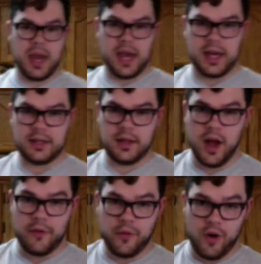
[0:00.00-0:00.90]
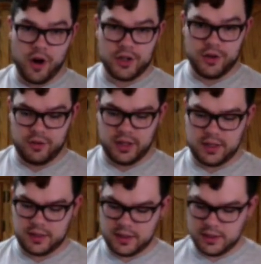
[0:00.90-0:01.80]
pan for our
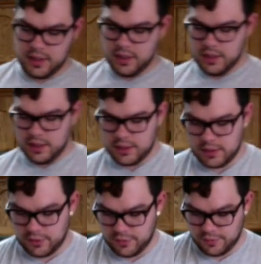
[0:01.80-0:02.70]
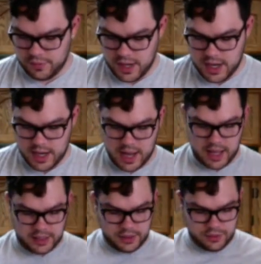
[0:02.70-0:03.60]
donuts. This is a great
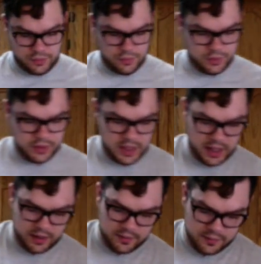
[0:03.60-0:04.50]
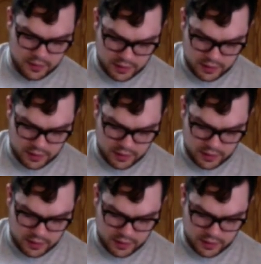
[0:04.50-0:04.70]
handy tool to have.